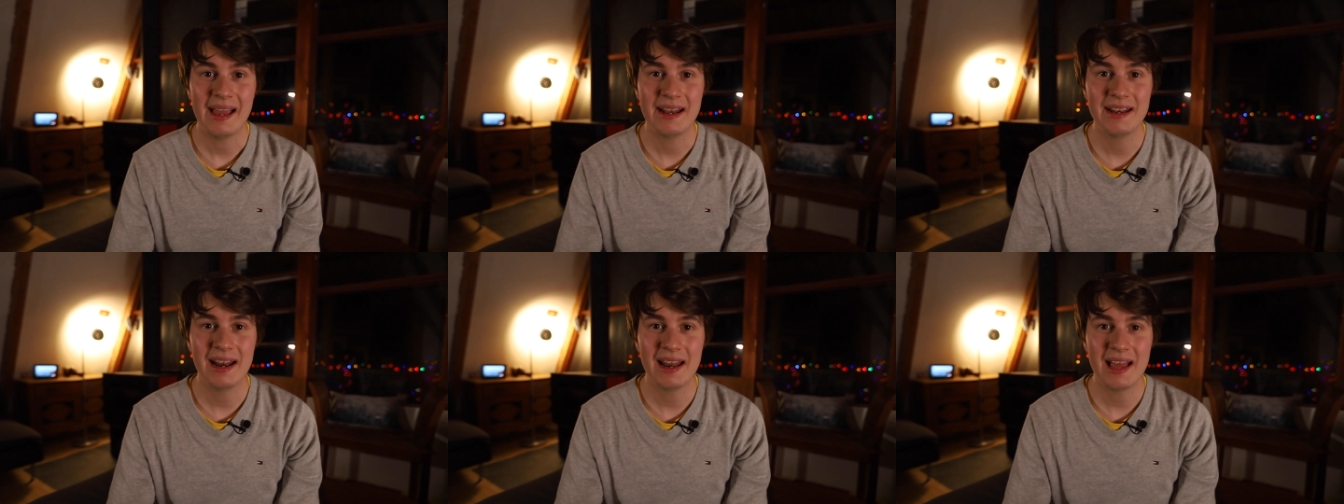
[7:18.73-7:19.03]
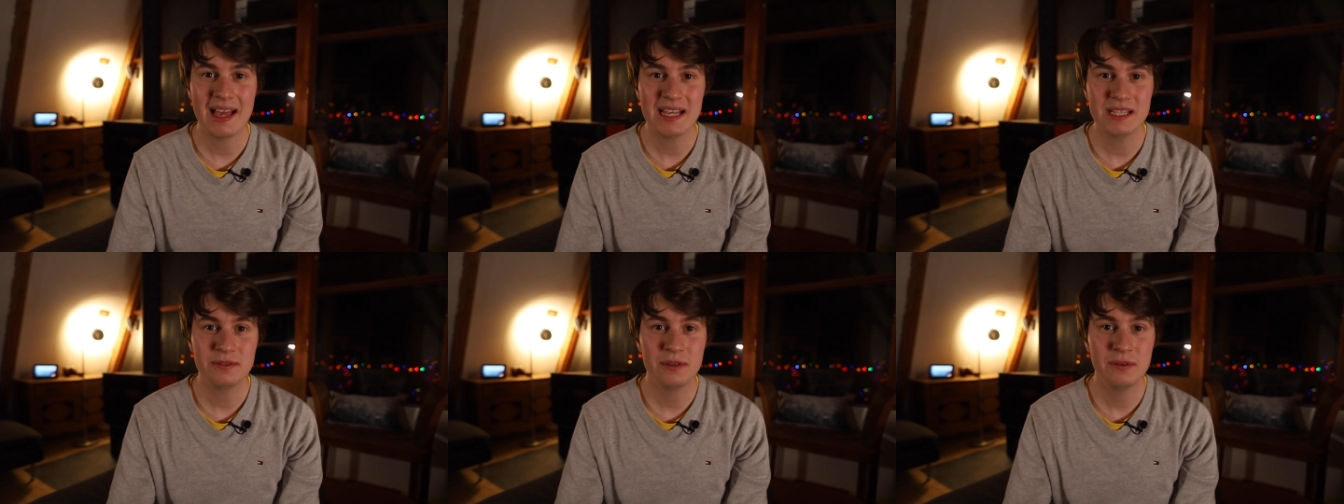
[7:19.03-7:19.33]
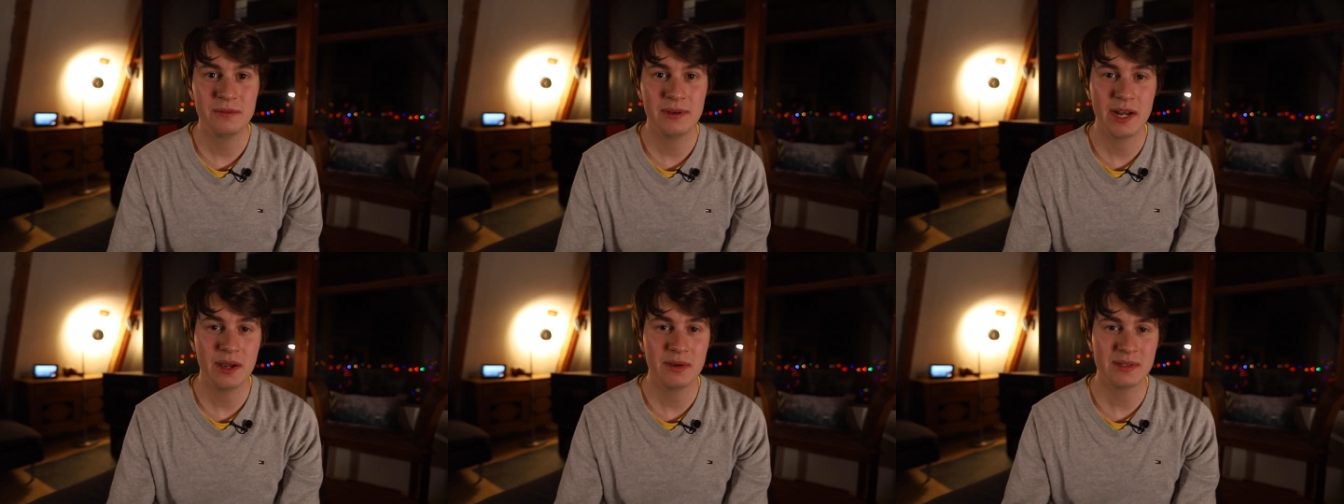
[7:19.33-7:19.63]
In the last
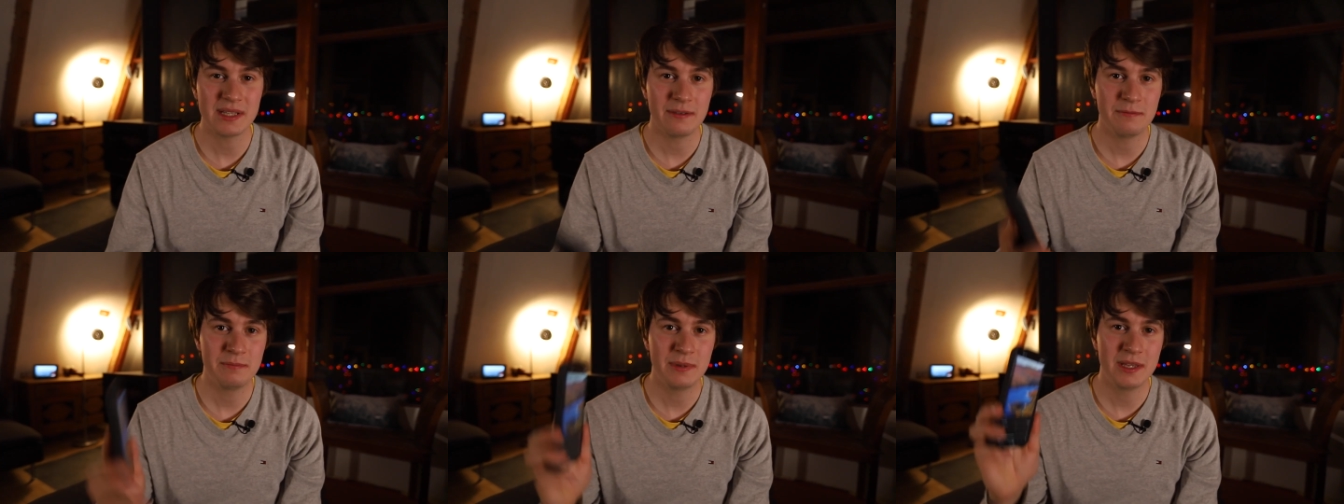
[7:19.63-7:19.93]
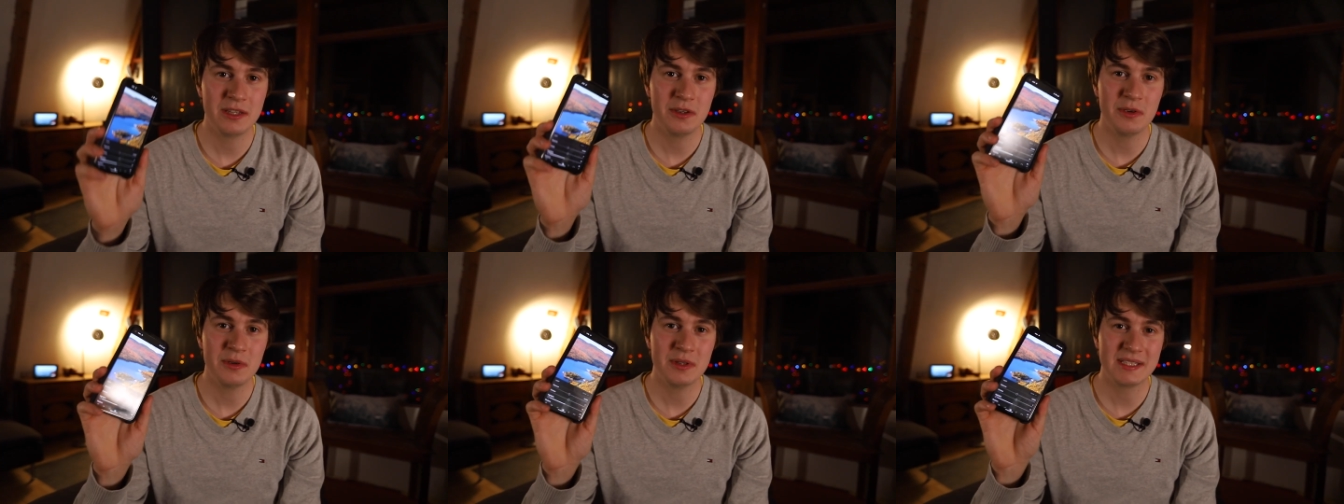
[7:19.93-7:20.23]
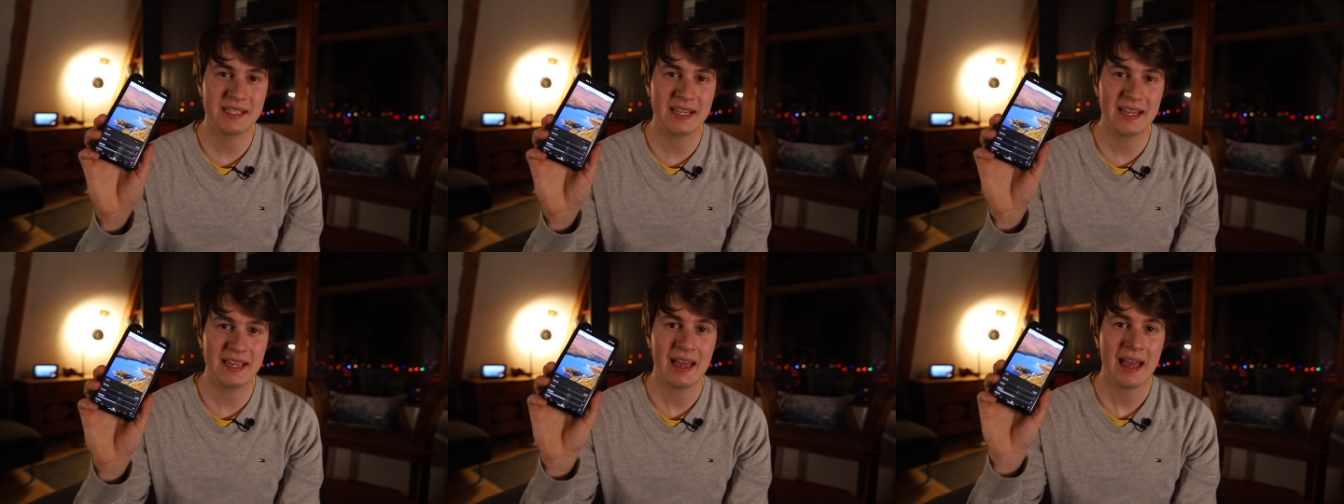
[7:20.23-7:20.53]
few videos, I've been
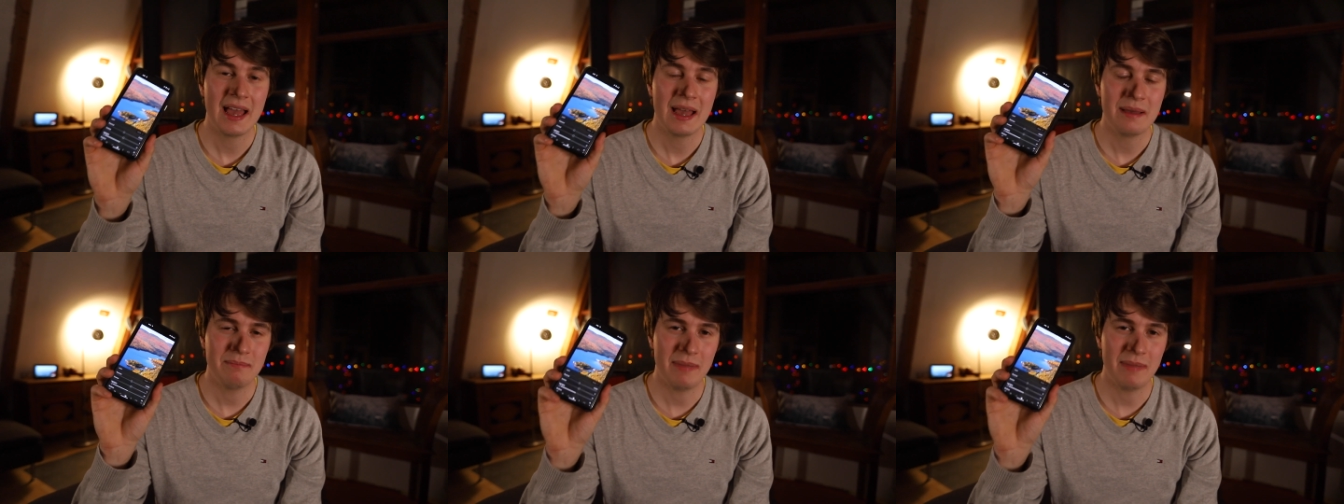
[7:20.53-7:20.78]
using